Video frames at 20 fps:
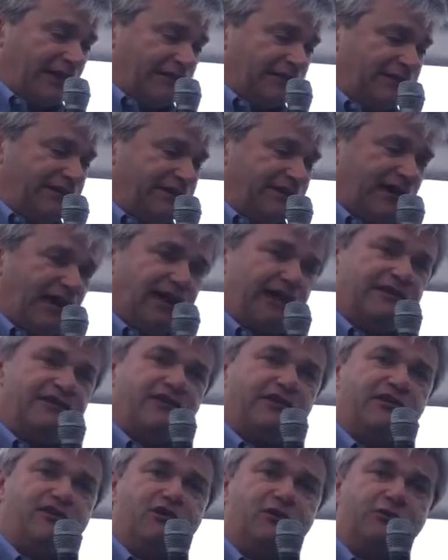Design is a
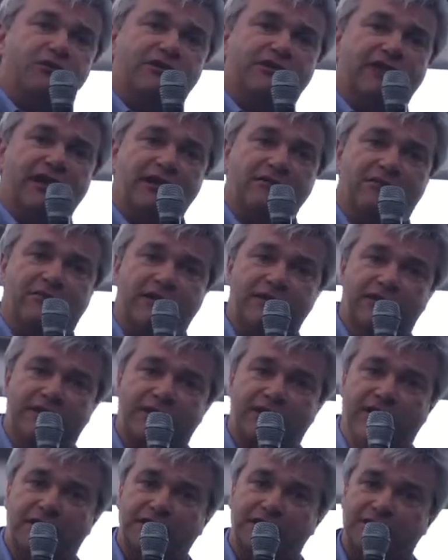huge thing for us at
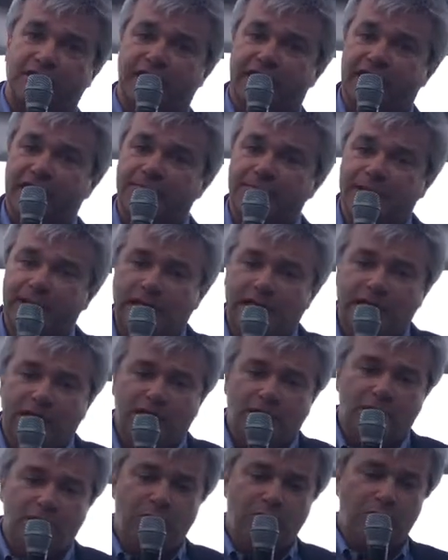Logitech.
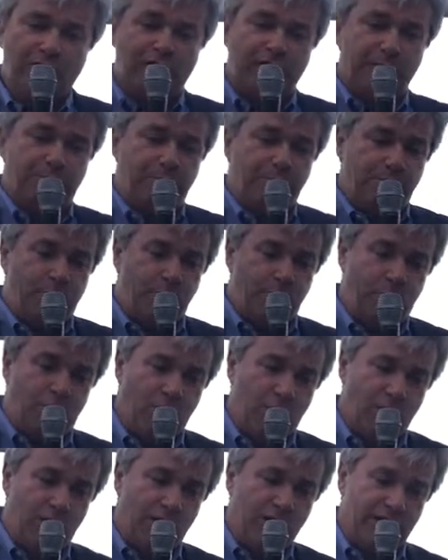We really
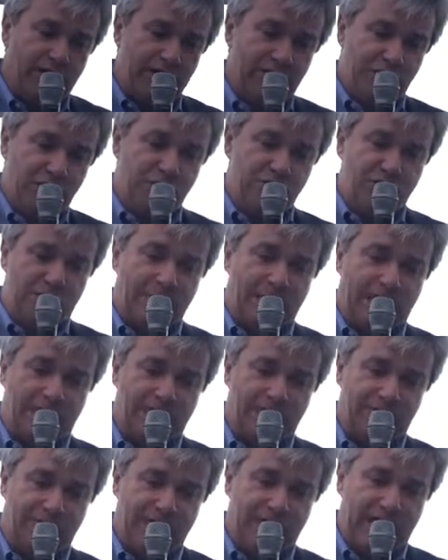pour a huge
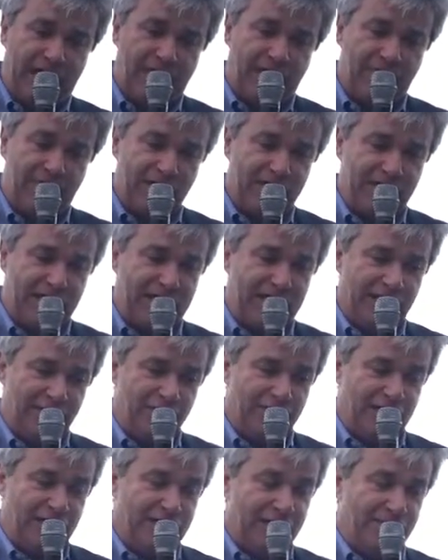amount of effort,
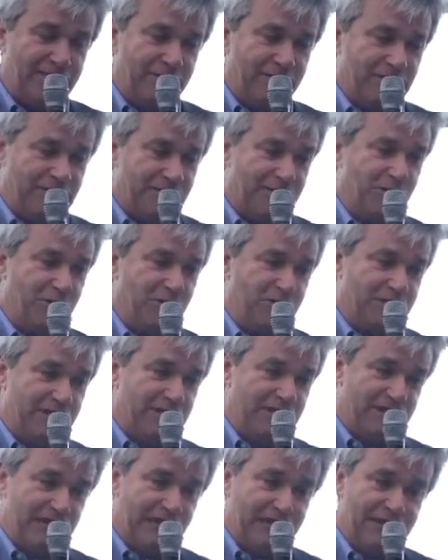energy and effort into good
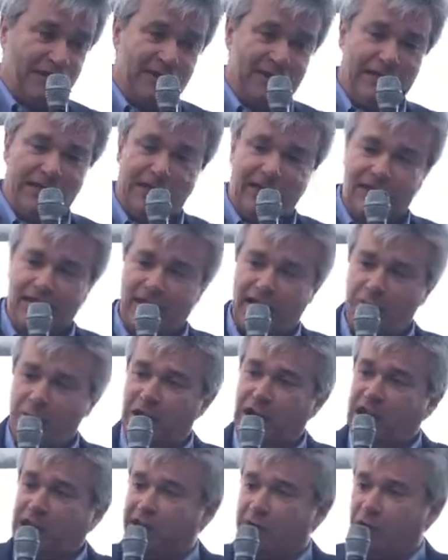design. And we
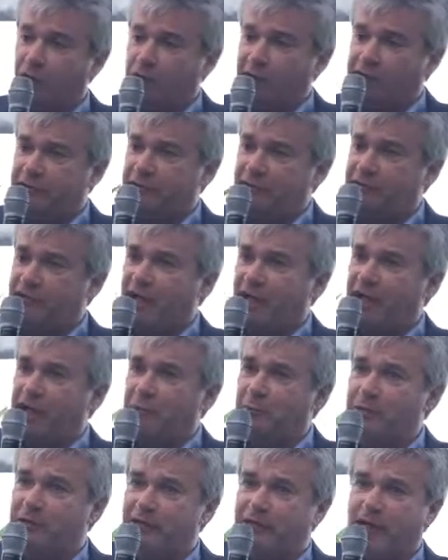like to call it design with a